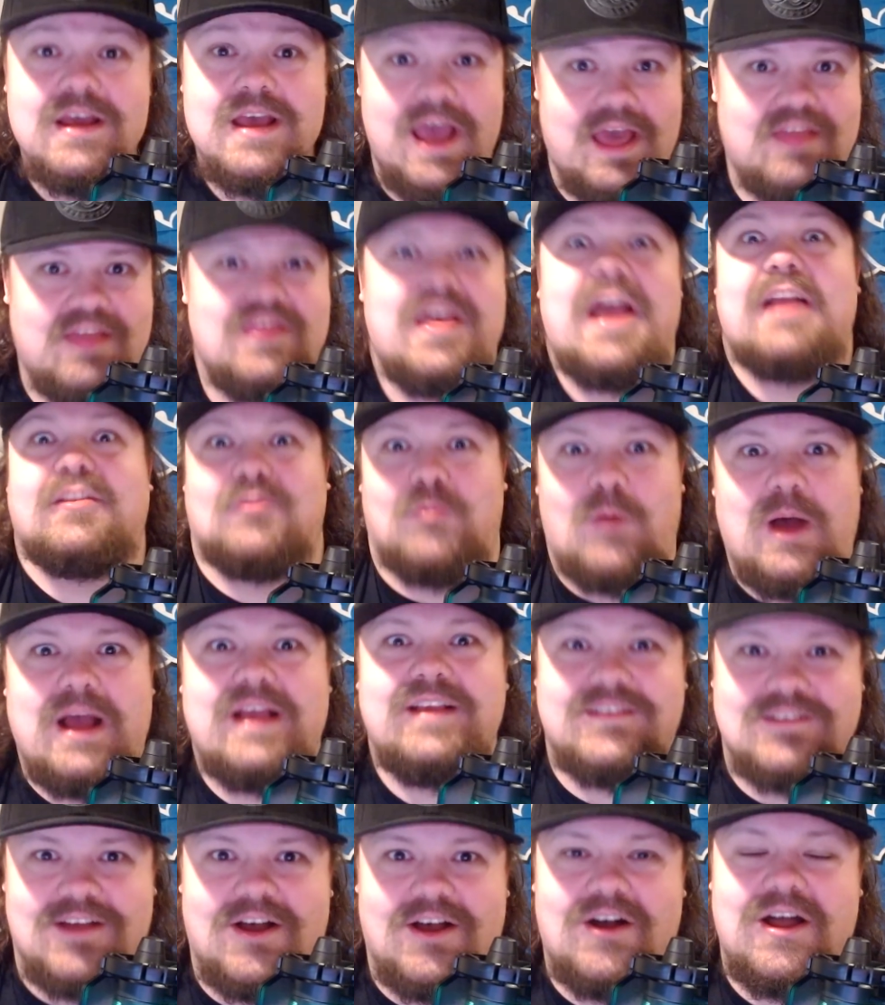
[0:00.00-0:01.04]
and that's why
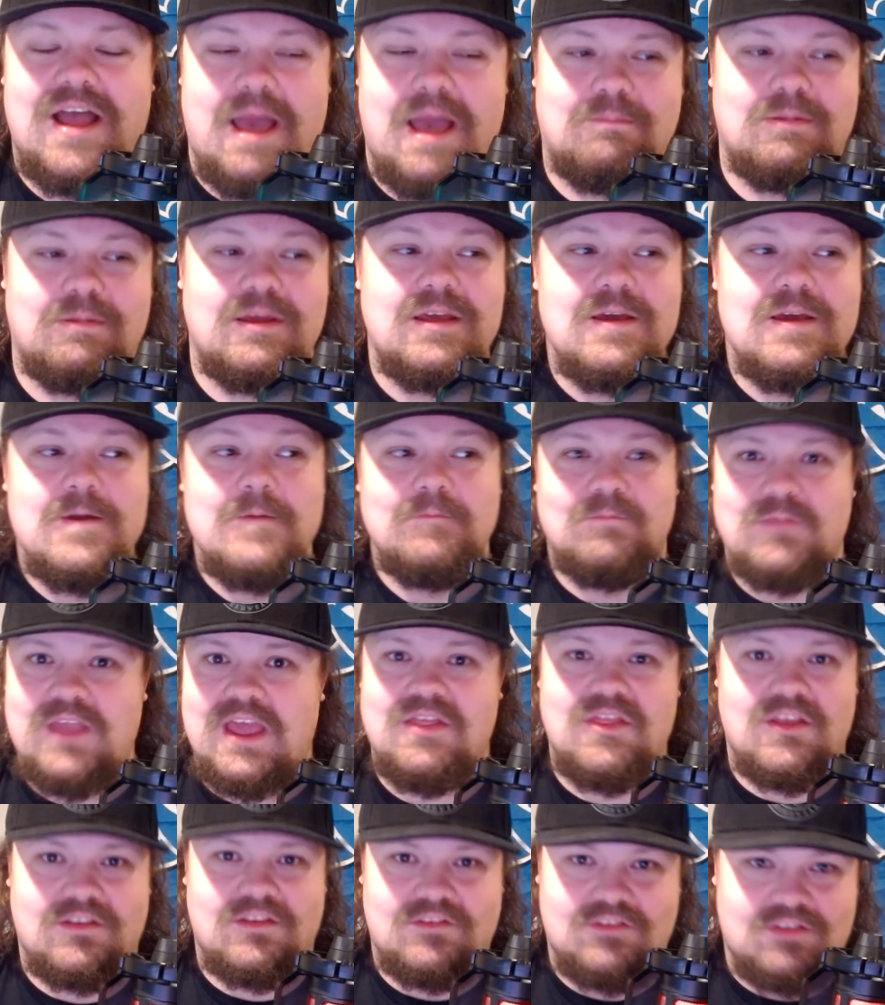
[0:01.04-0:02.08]
he's all happy.
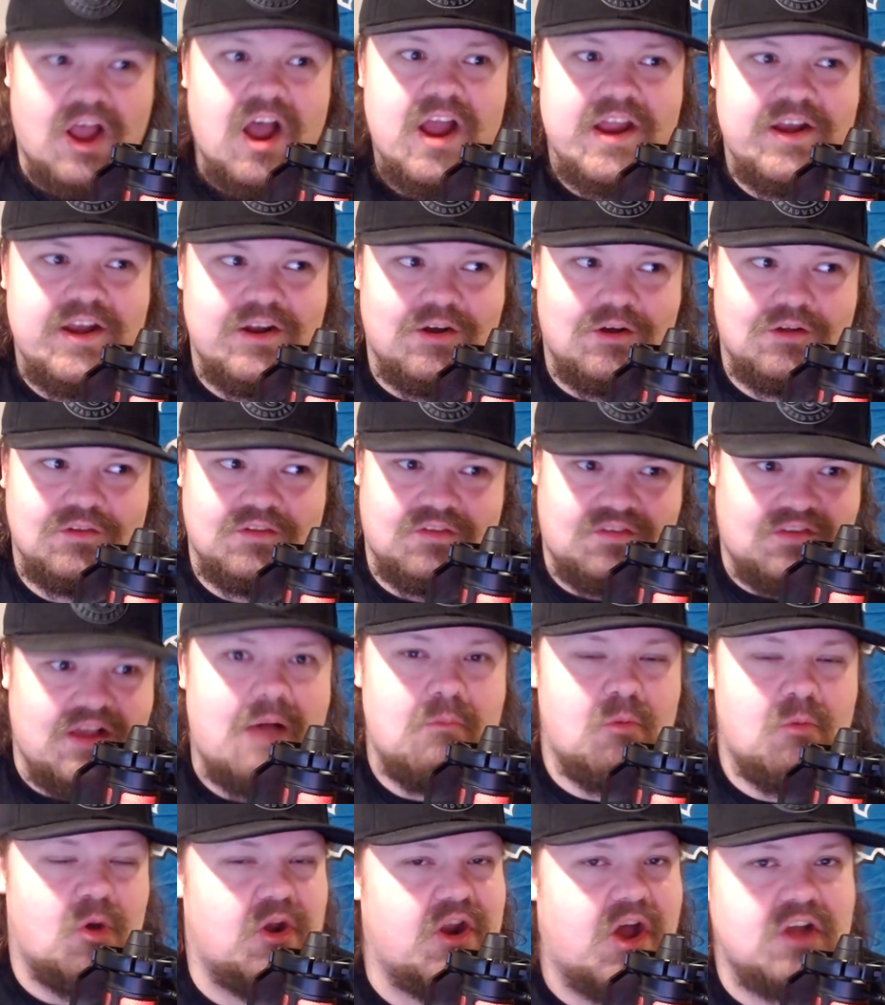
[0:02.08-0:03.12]
And the title
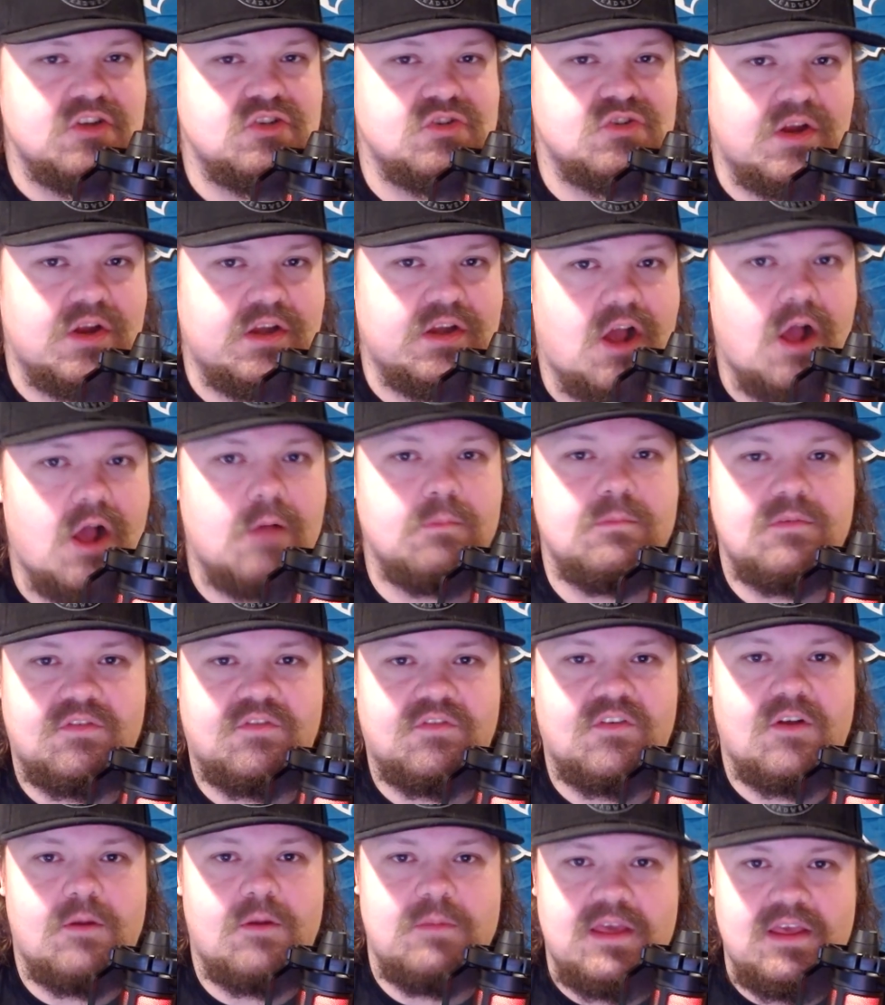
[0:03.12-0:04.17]
Zom 100 comes
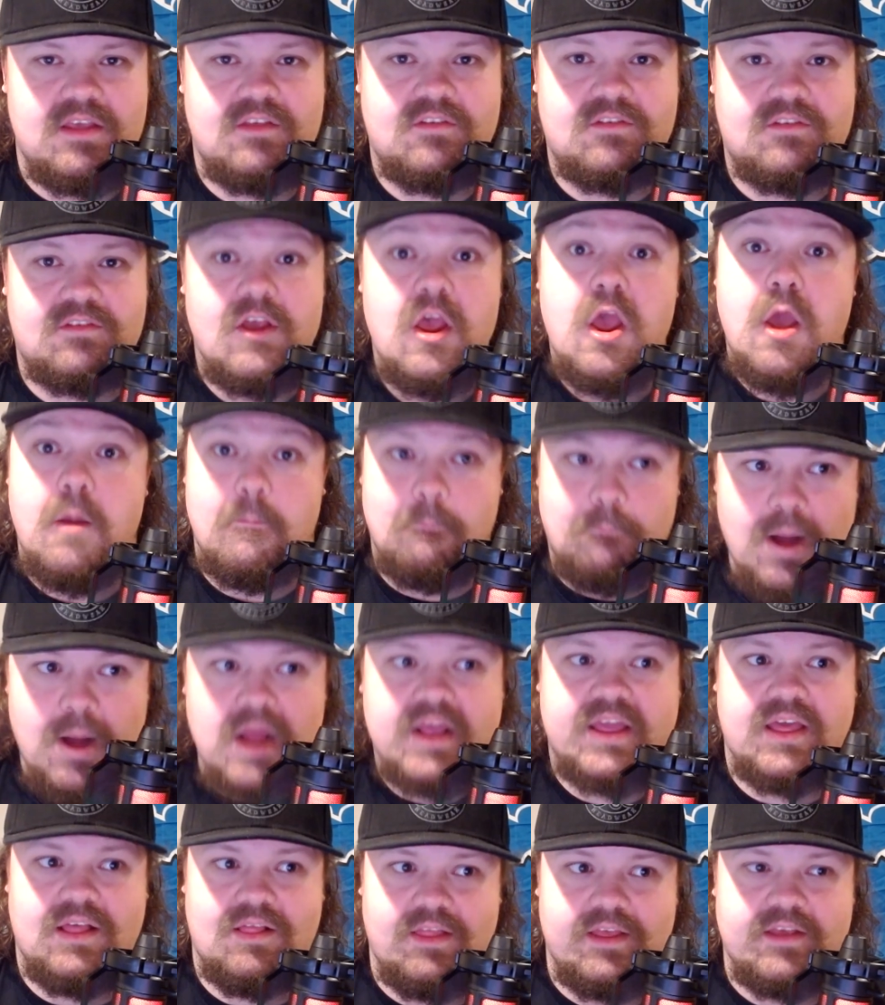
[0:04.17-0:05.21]
from his
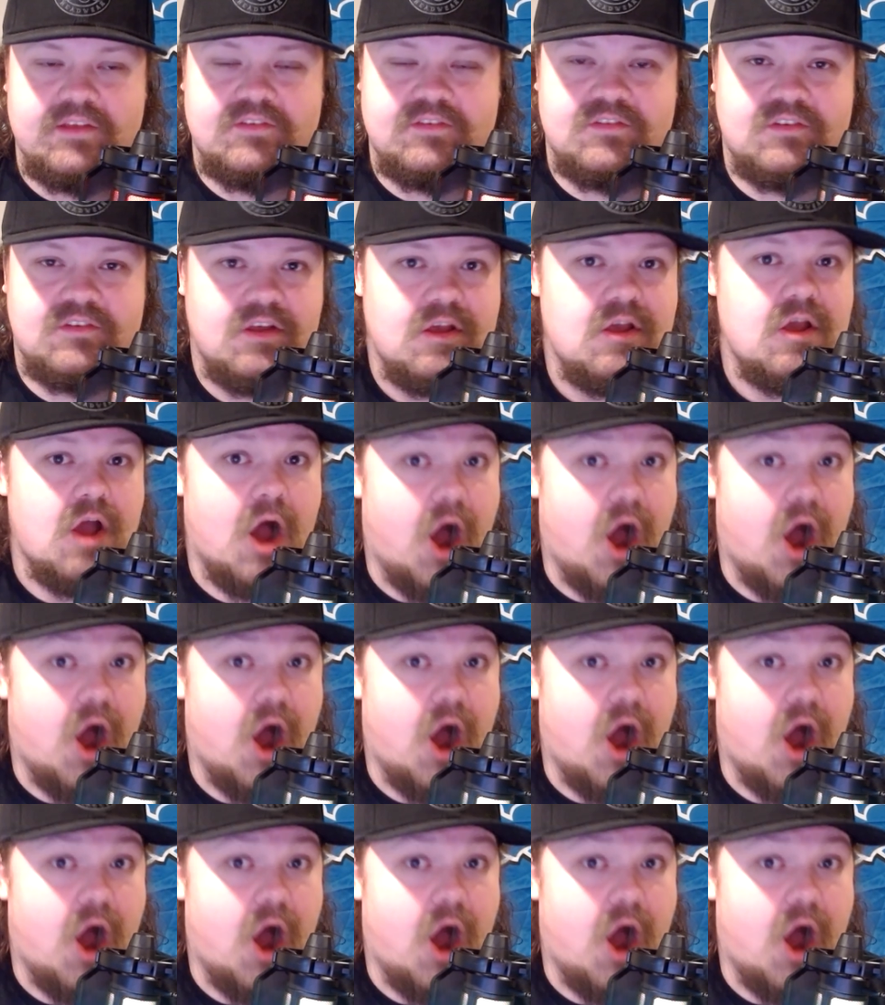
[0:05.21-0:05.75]
bucket list,